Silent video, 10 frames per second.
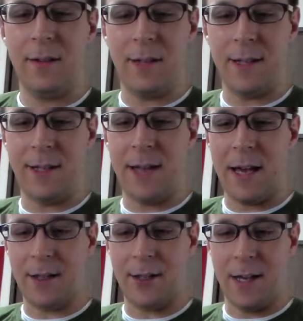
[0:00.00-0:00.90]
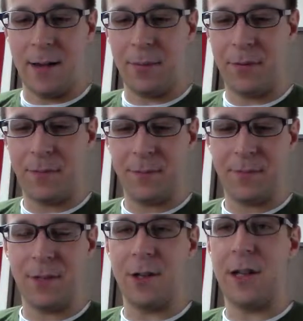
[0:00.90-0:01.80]
This is the X-nape,
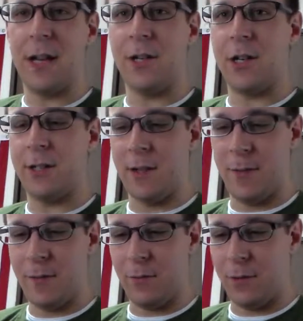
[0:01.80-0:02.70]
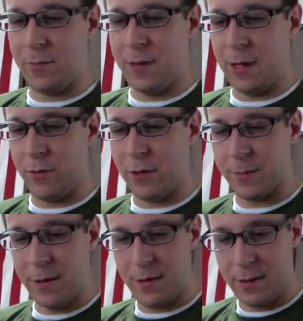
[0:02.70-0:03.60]
so you can adjust it. Maybe the worm dial
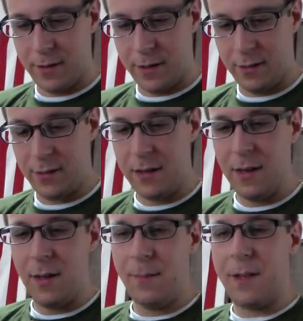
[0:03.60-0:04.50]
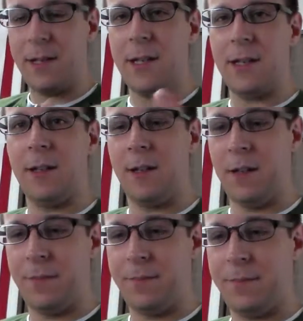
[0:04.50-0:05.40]
works better, I don't know. But it's a decent
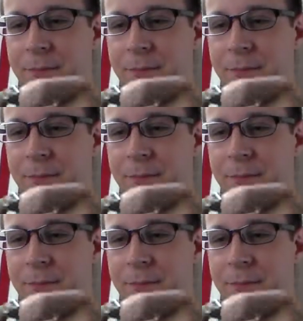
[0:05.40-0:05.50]
little